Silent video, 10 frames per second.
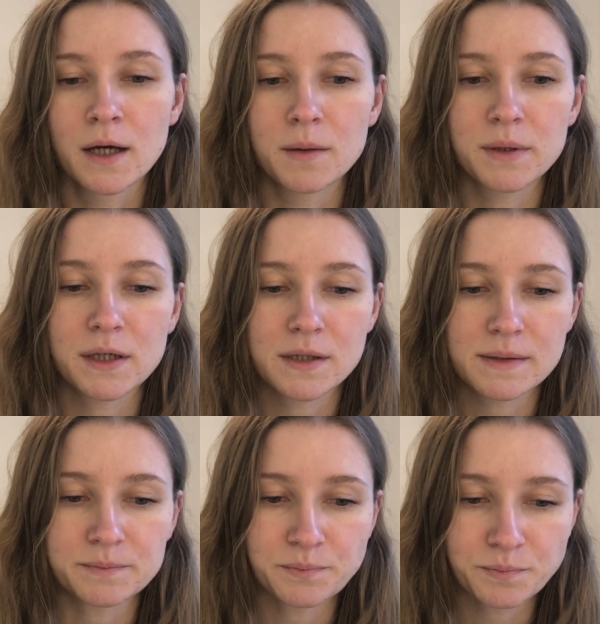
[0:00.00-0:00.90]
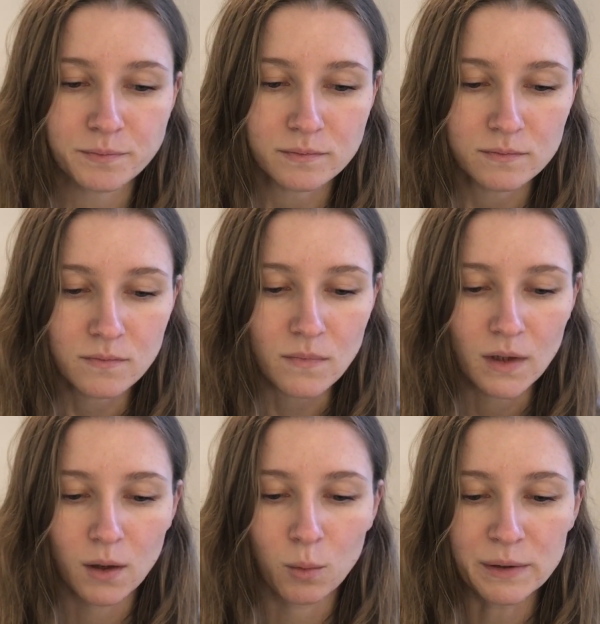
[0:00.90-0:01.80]
because
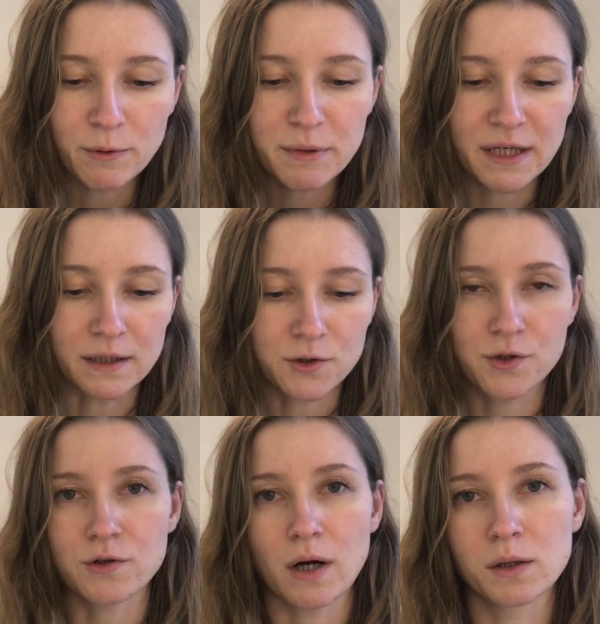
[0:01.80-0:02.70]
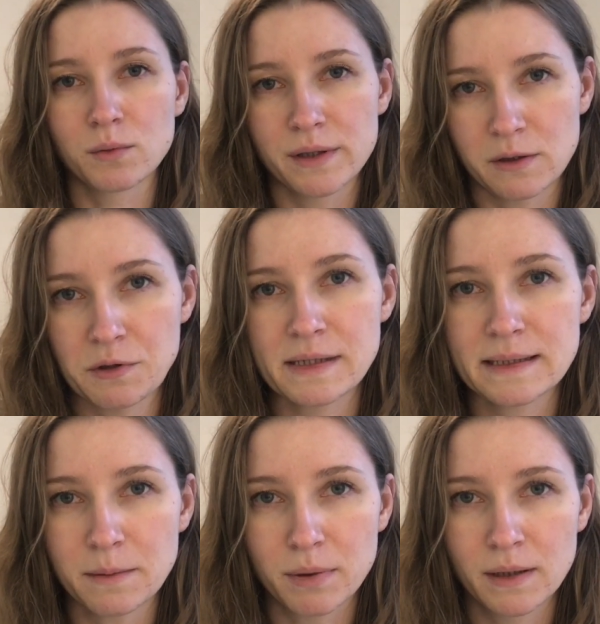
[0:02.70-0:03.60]
when we begin to struggle with our
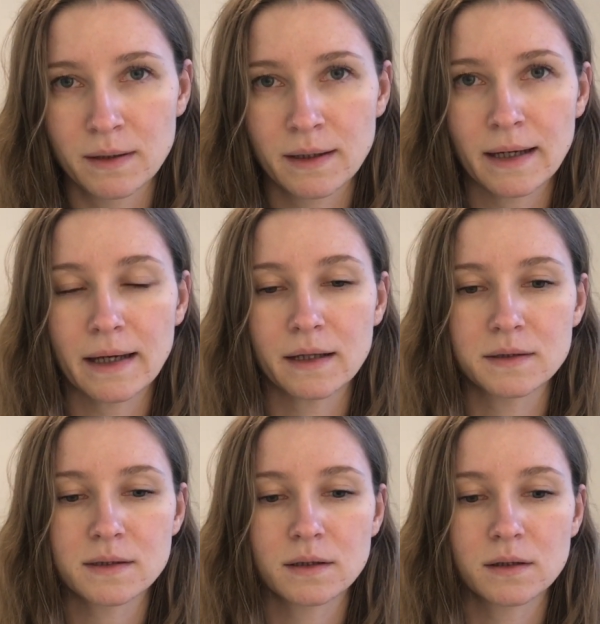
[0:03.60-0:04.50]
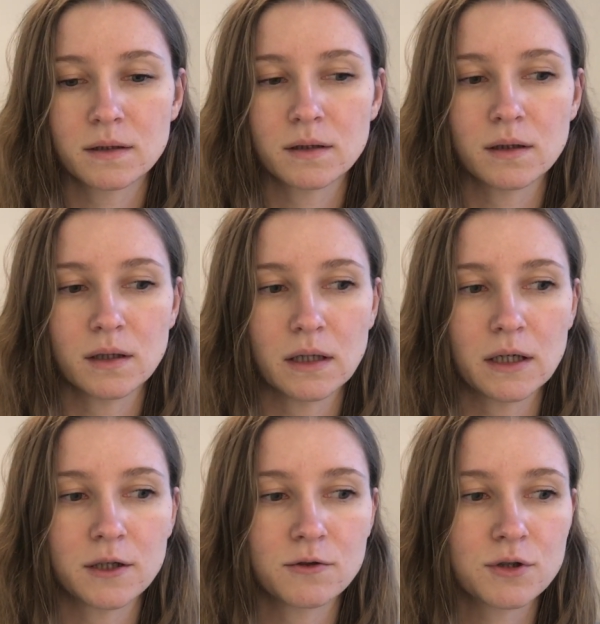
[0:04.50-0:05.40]
sleep and uh,
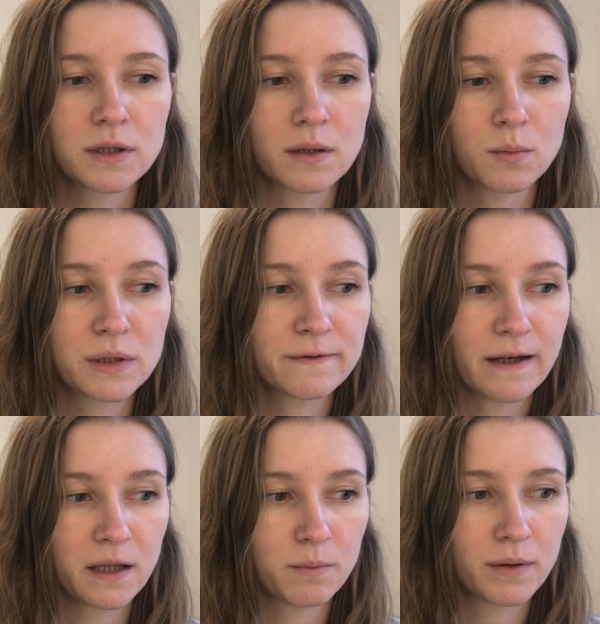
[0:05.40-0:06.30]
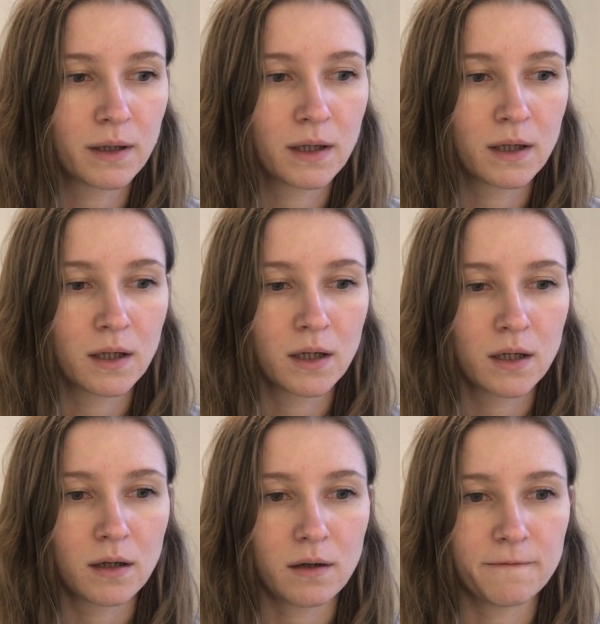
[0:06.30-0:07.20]
usually we develop
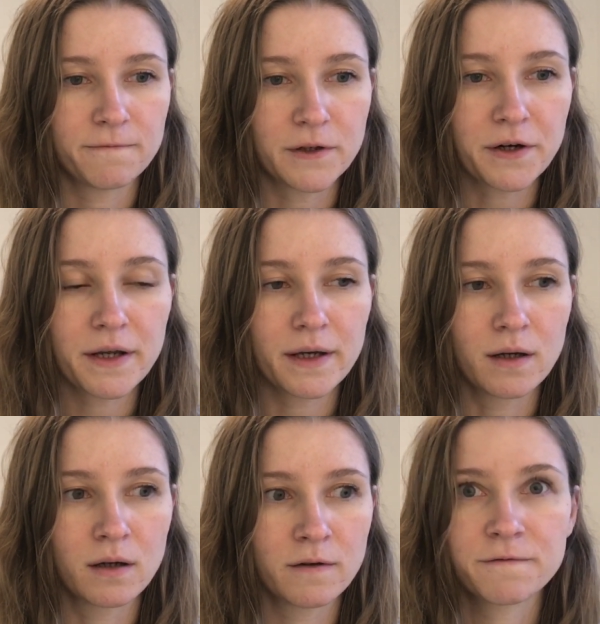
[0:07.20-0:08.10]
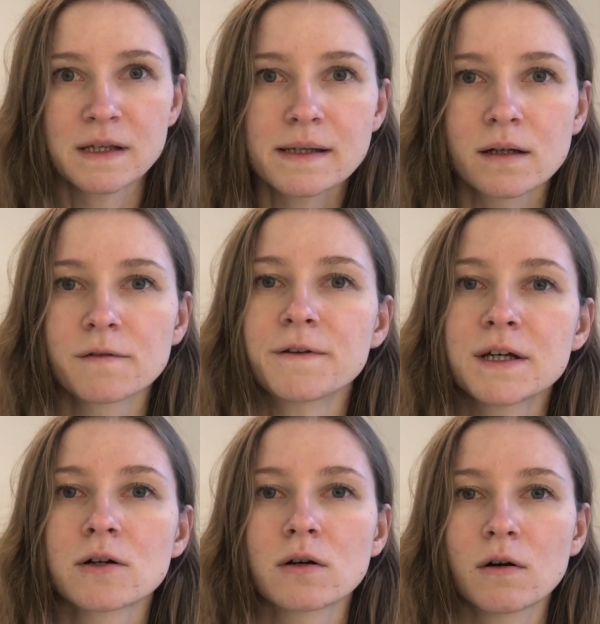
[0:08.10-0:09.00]
very physical
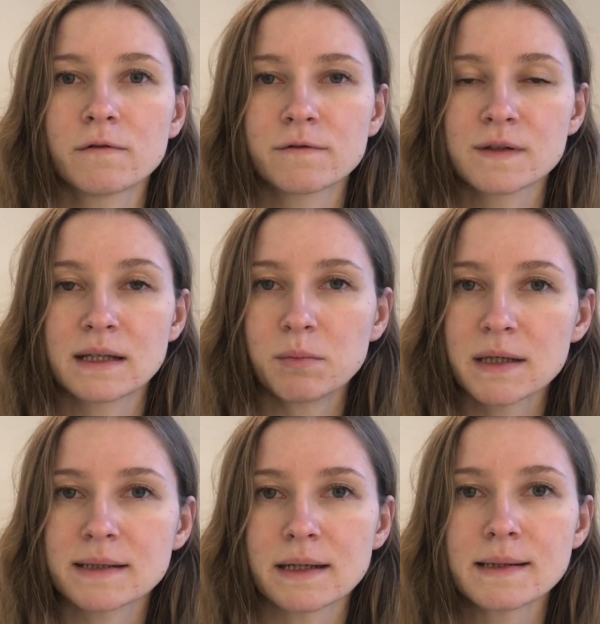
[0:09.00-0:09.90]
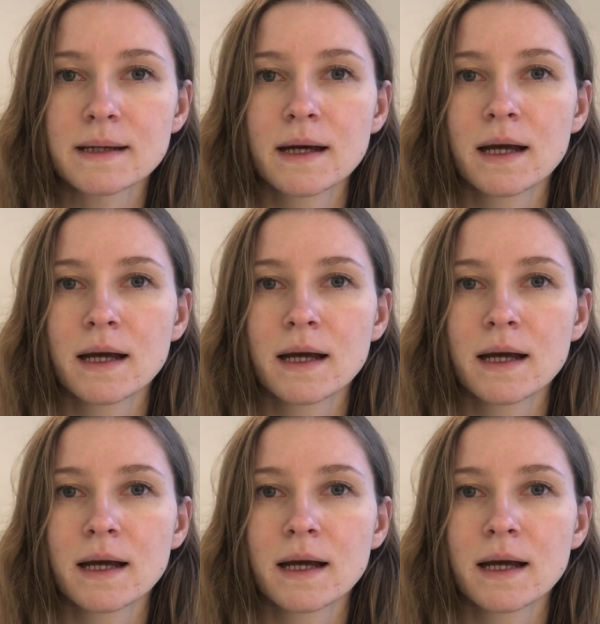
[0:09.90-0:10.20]
fear of sleeplessness